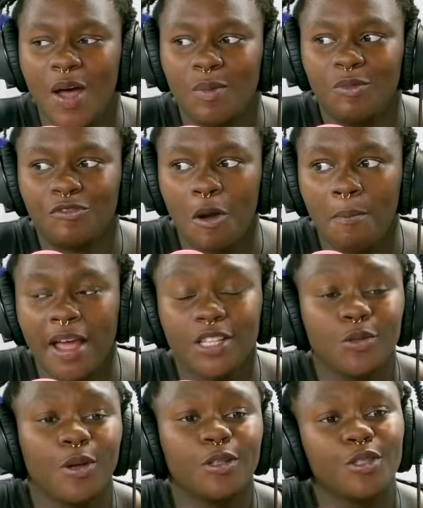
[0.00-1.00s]
From
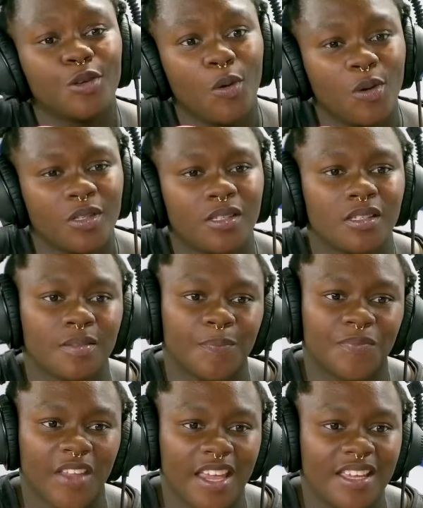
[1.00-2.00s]
My Soil to
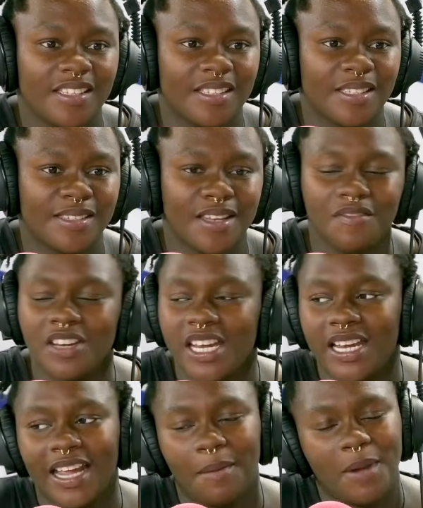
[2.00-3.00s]
Yours is
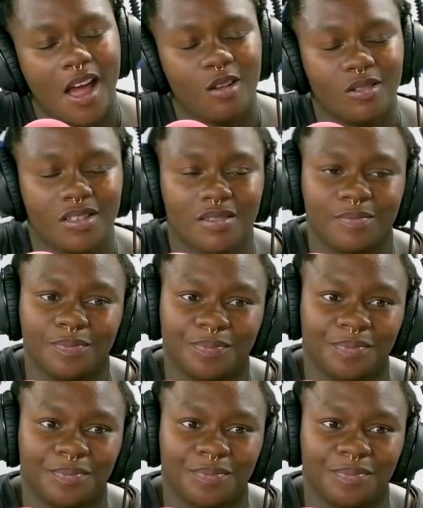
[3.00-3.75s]
definitely coming out.